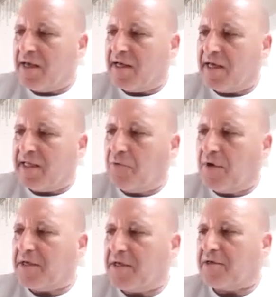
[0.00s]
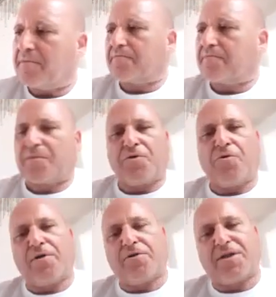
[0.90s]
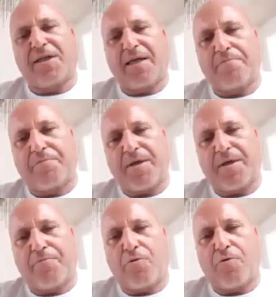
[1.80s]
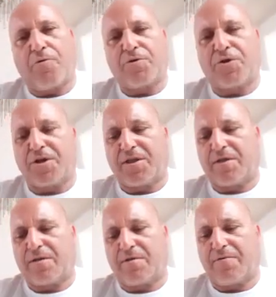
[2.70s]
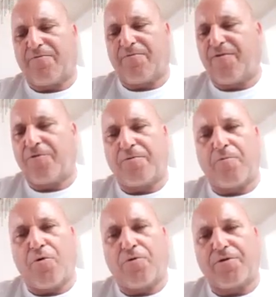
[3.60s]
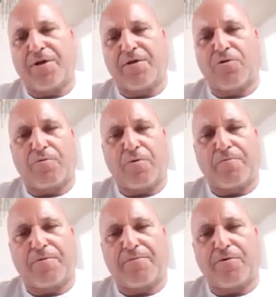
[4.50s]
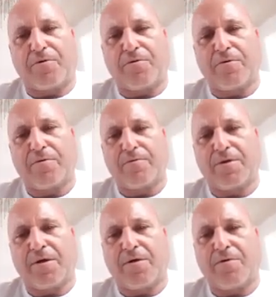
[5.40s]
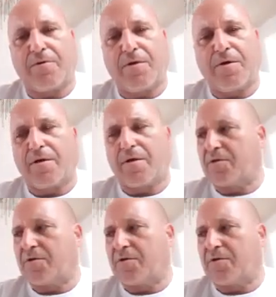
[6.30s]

anyway, you understand people just furthermore than normal people, because